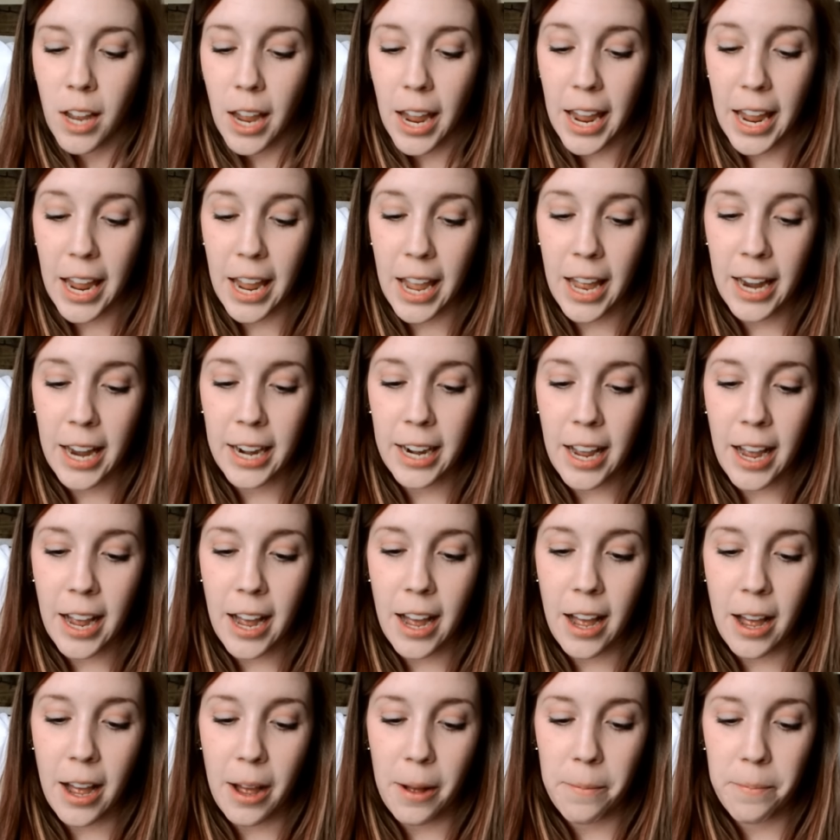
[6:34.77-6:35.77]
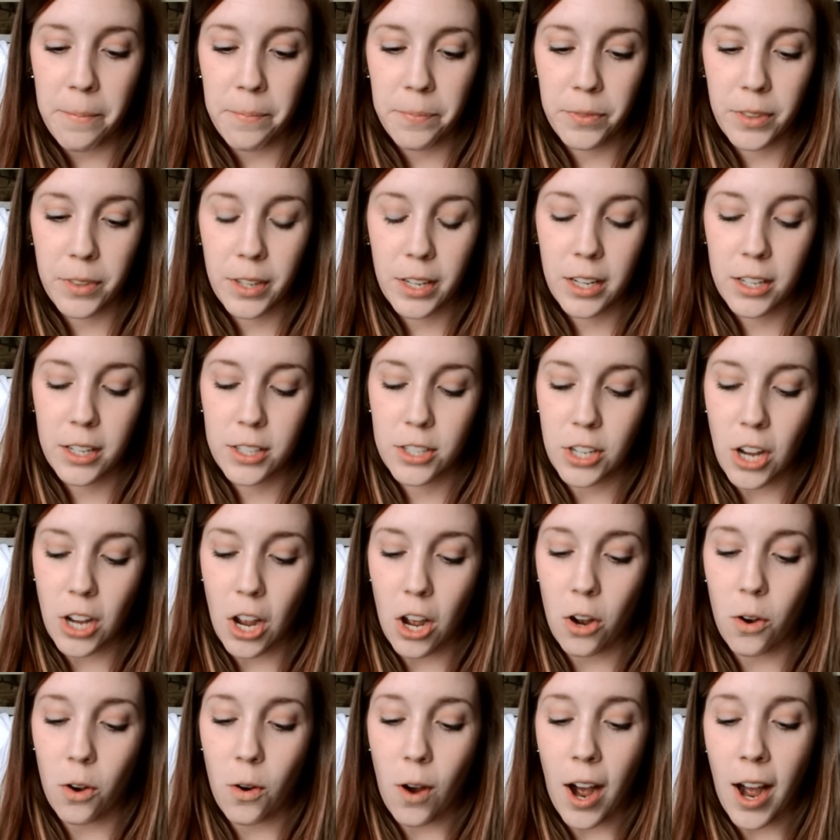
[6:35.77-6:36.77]
And, um,
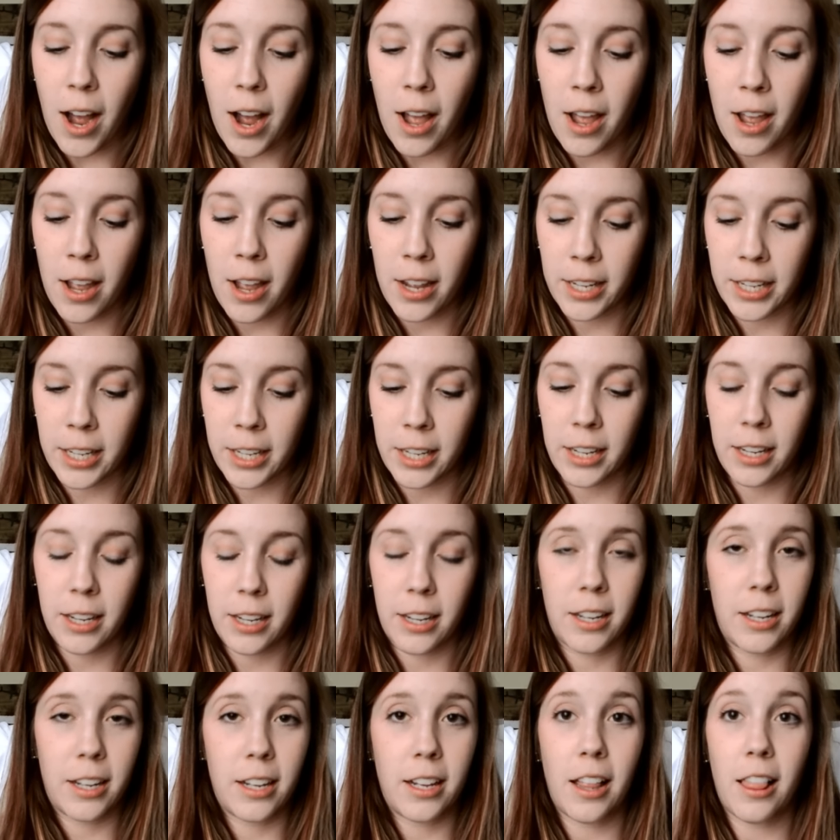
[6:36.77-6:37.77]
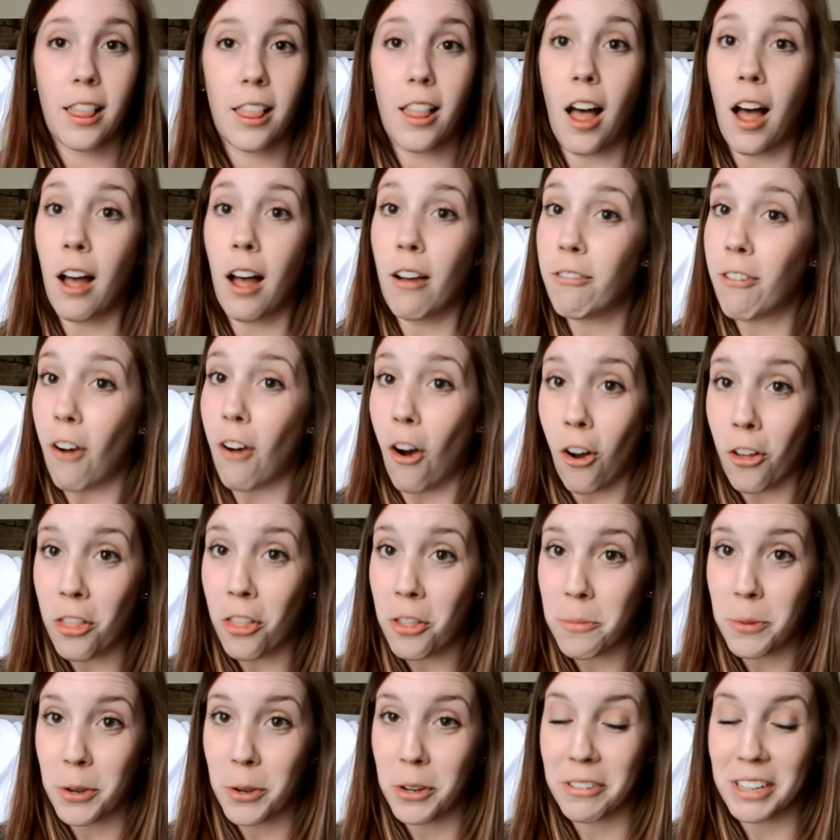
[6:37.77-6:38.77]
so I love all
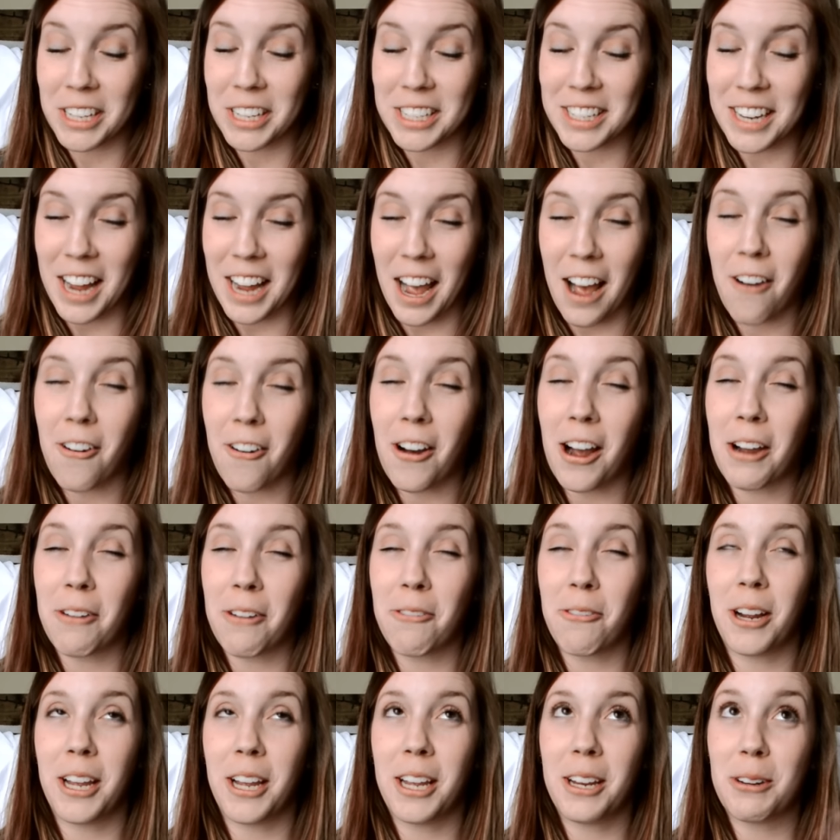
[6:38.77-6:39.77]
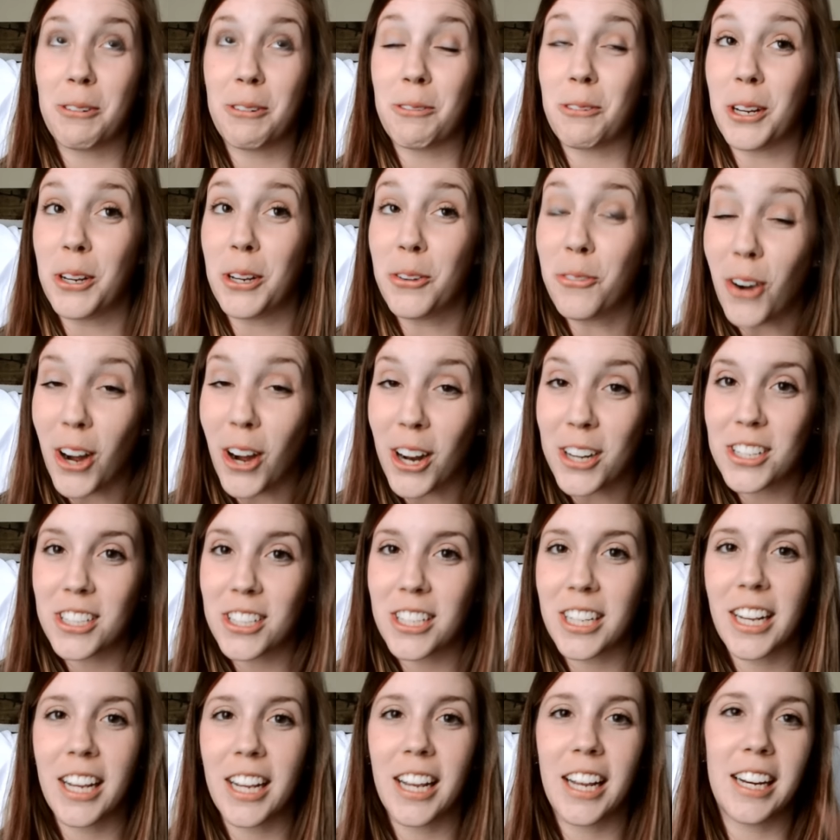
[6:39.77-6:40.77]
the movies now. I went and
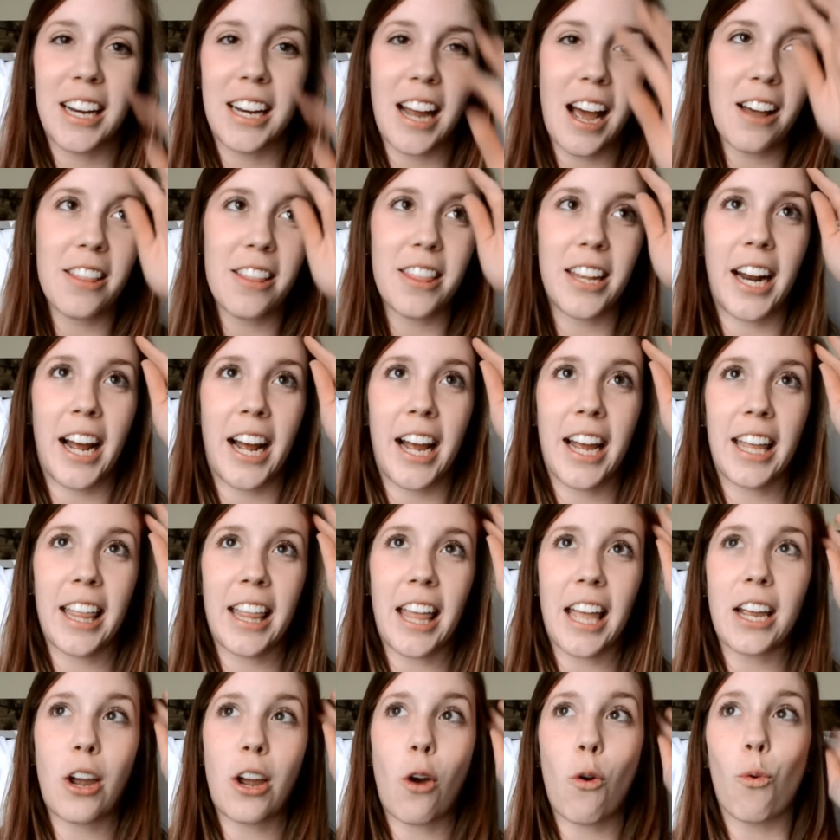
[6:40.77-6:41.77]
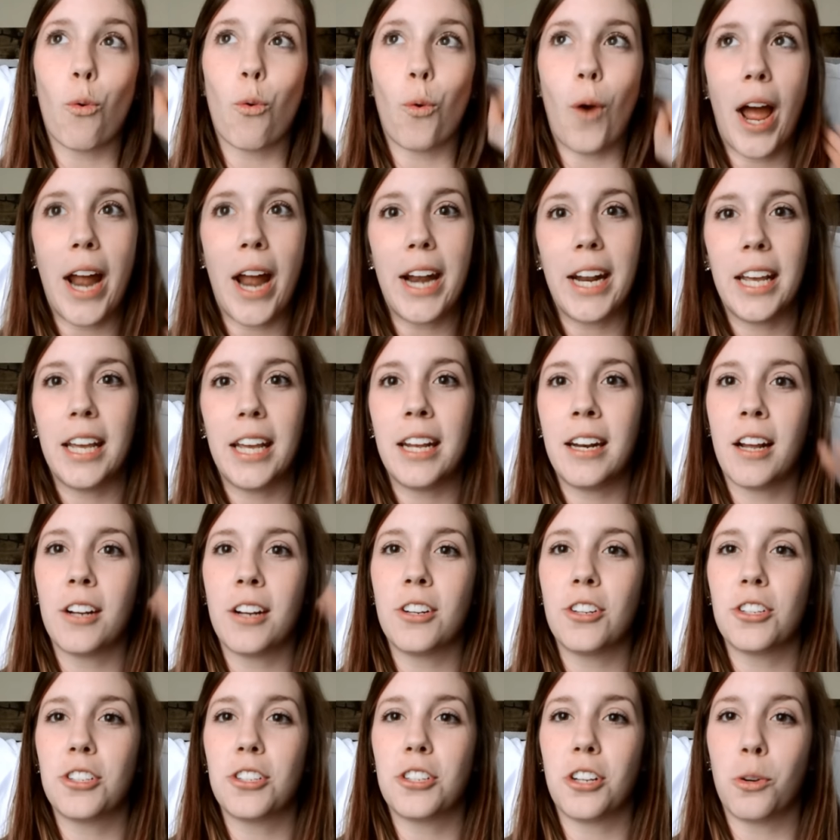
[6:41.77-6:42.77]
rewatched it, and now that I, like, read it and
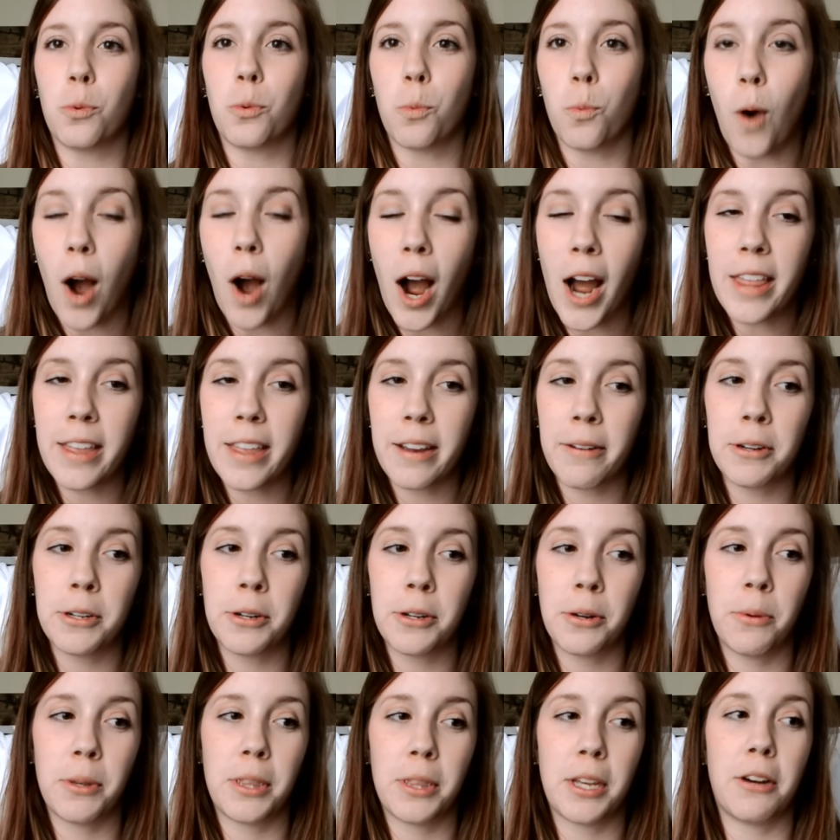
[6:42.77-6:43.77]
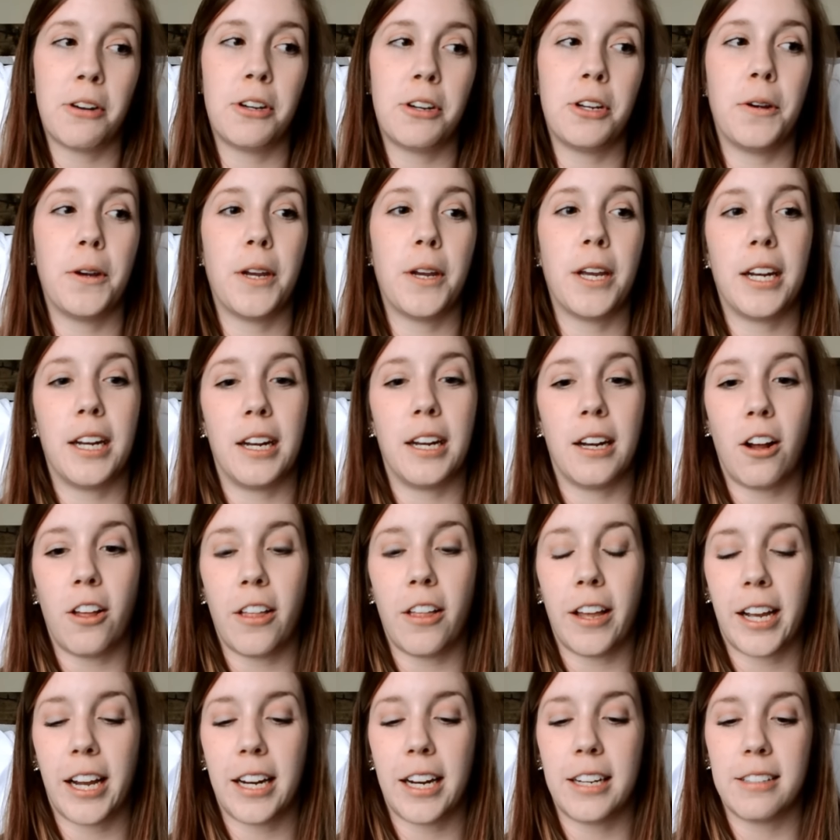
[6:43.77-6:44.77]
understood why they were doing what they were doing and all
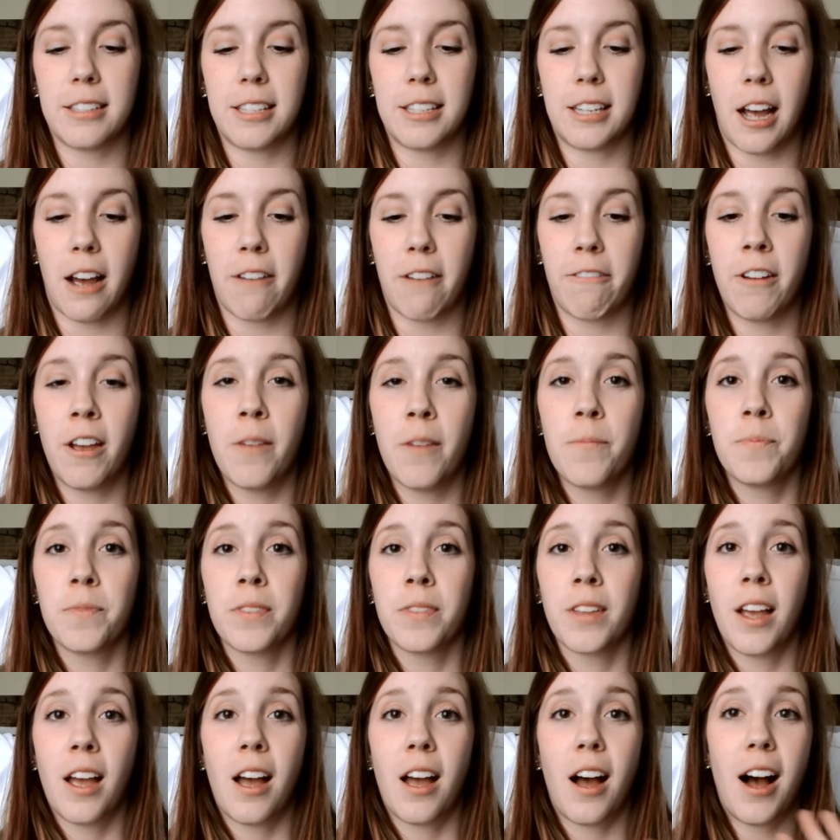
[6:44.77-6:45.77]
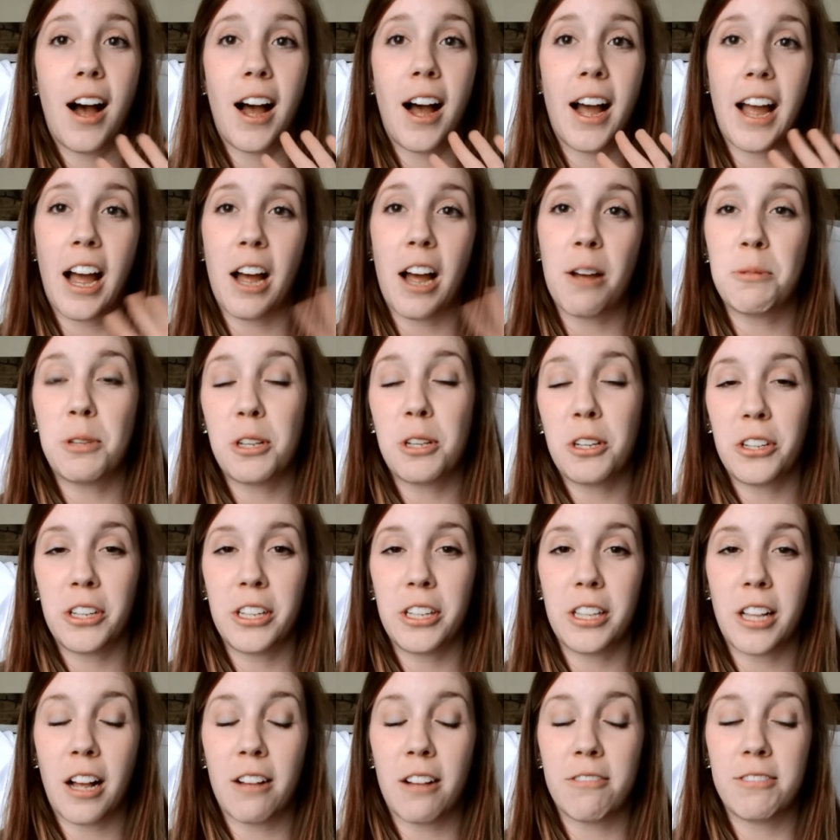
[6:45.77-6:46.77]
that kind of stuff, I absolutely
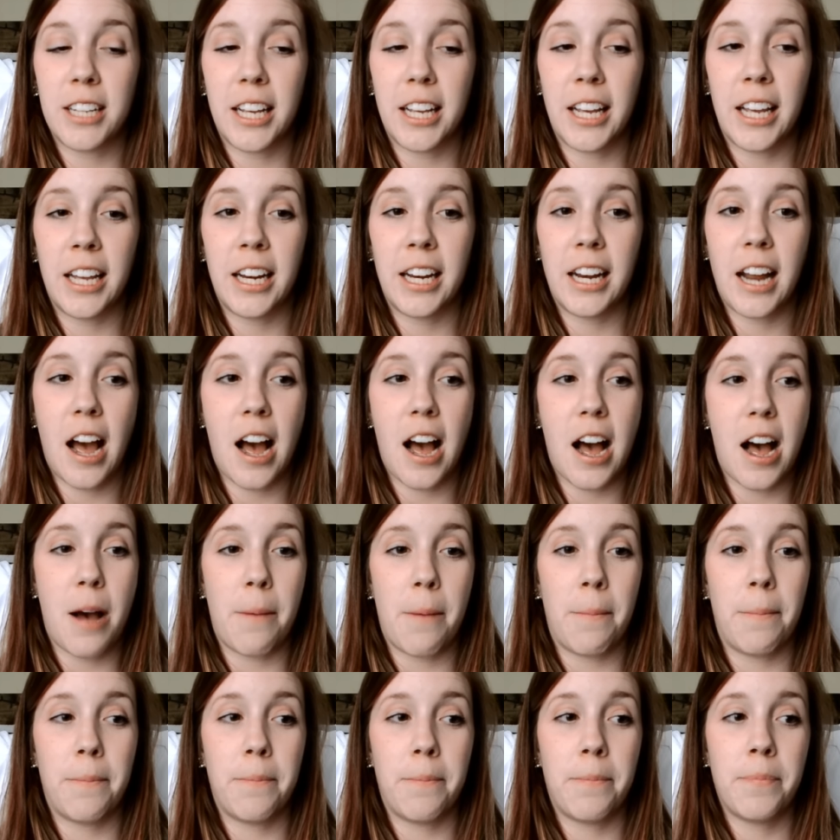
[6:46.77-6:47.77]
loved it. Um,